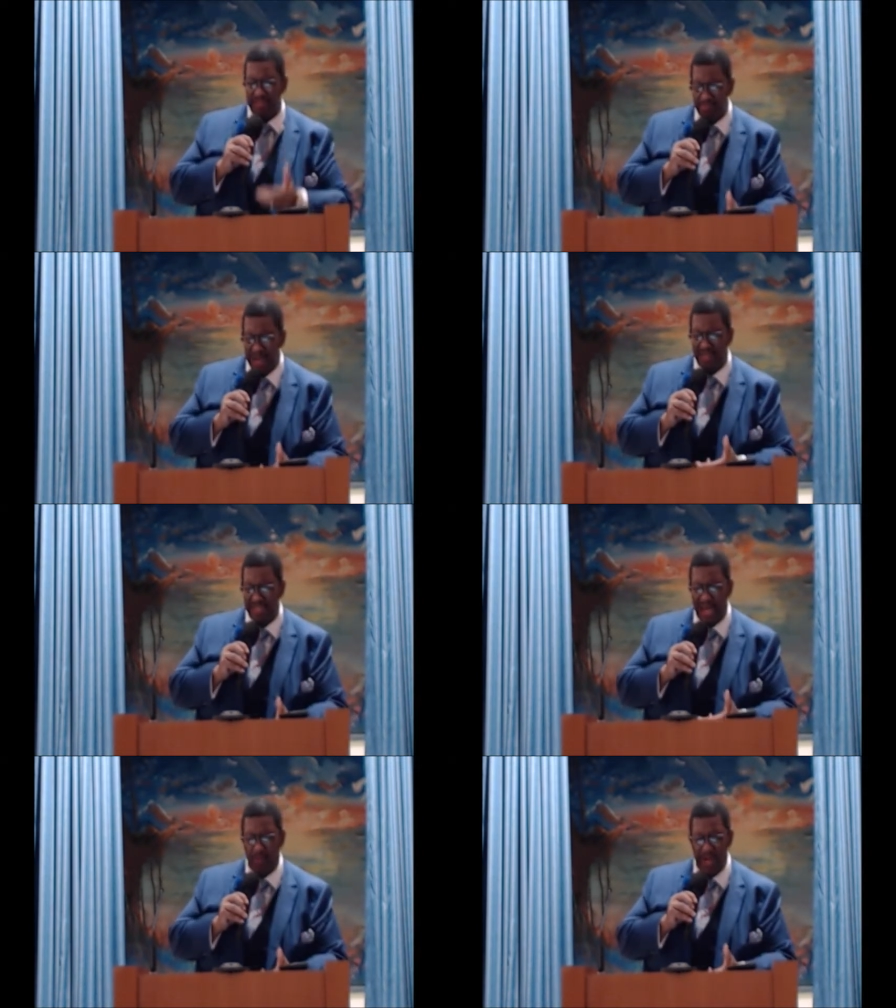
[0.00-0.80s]
much
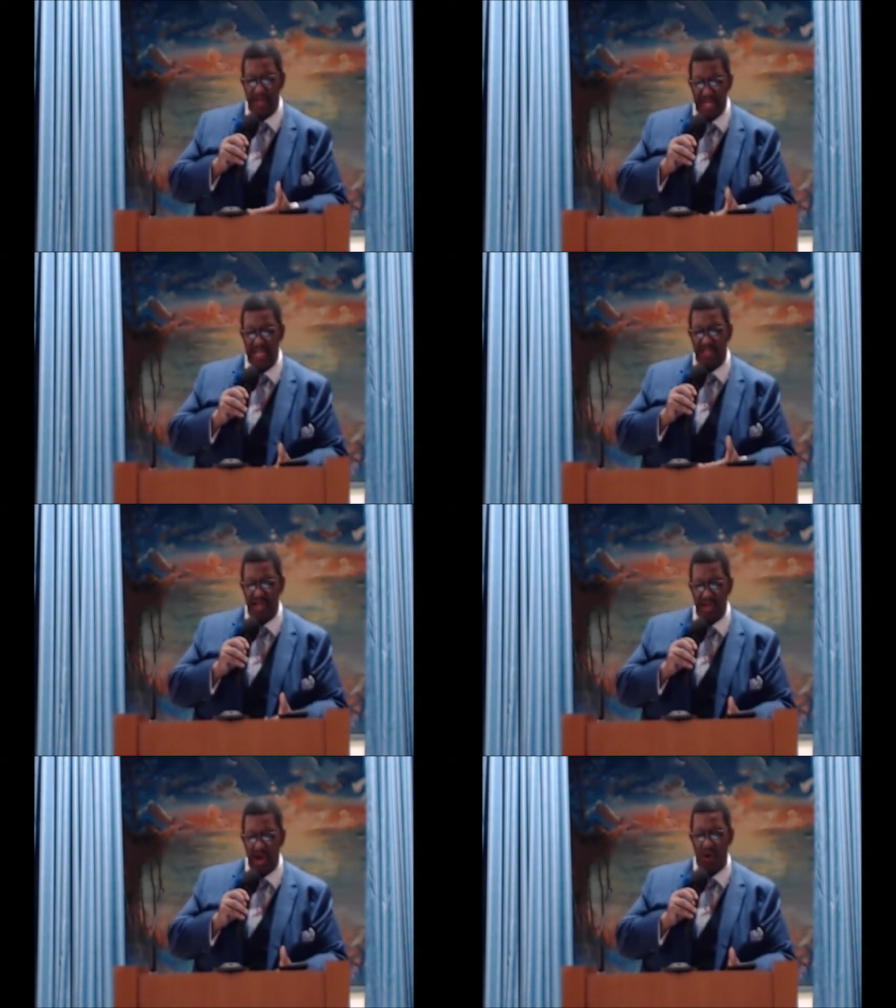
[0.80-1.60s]
that we need to
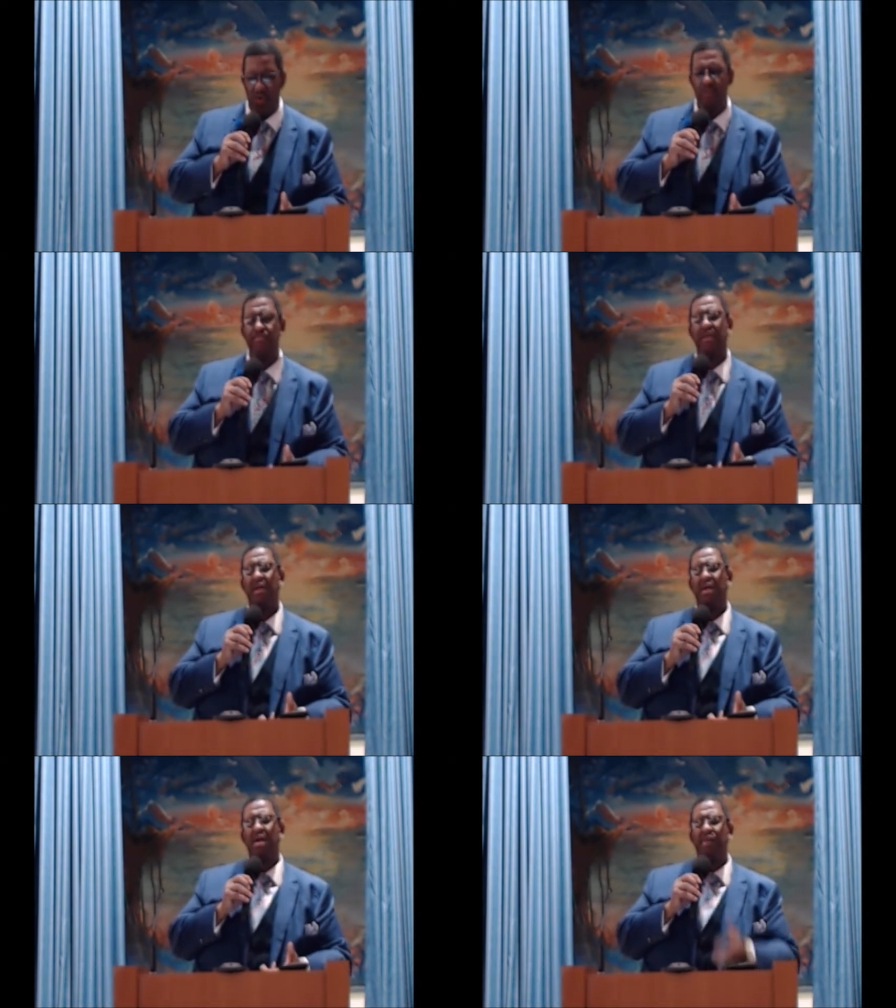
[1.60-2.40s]
know,
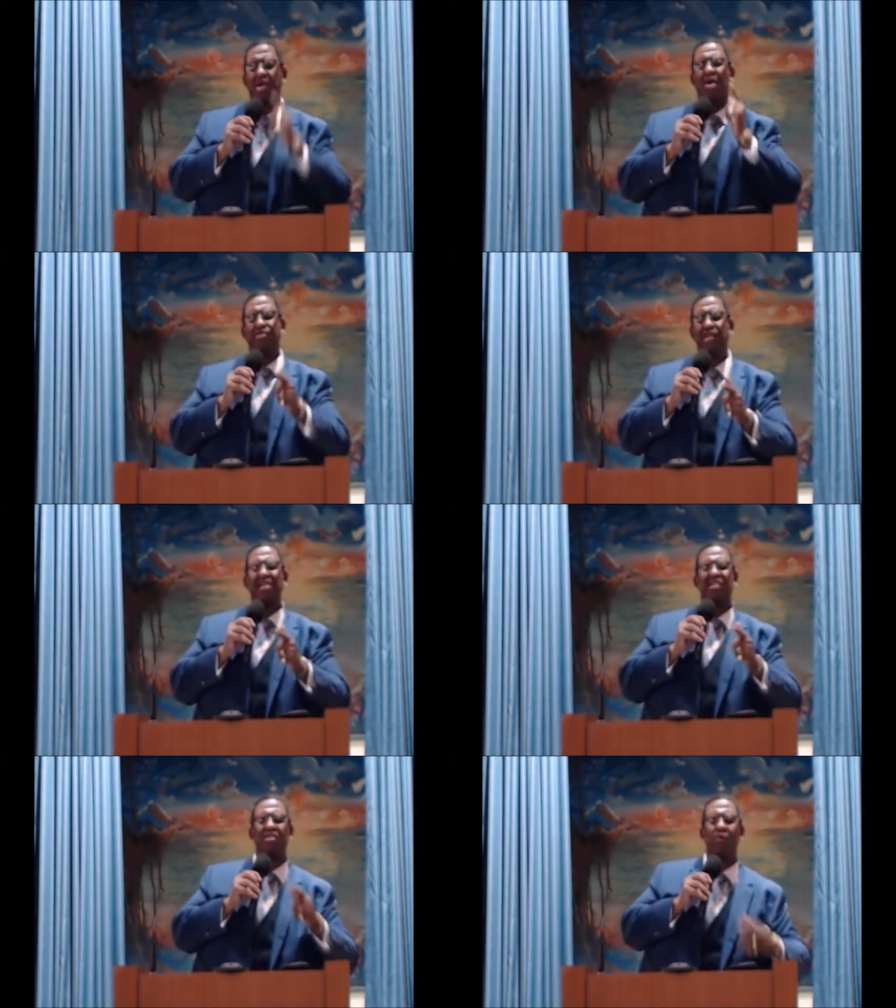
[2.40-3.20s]
because
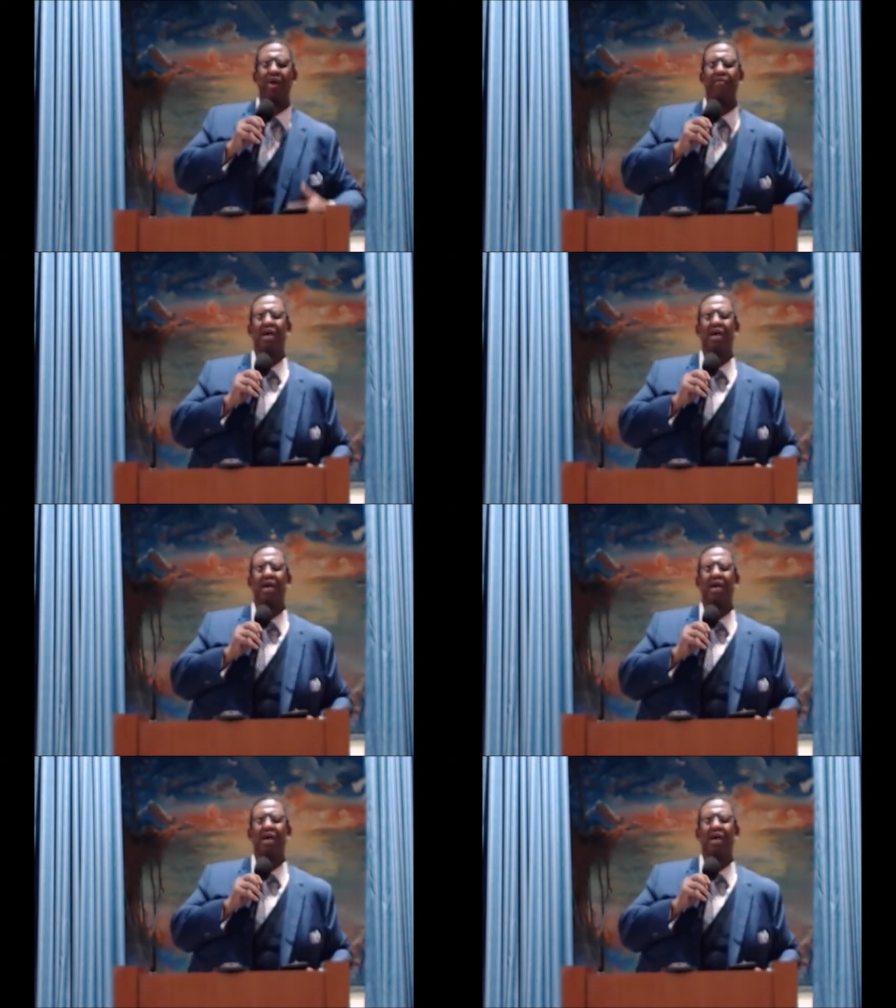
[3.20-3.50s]
this is one of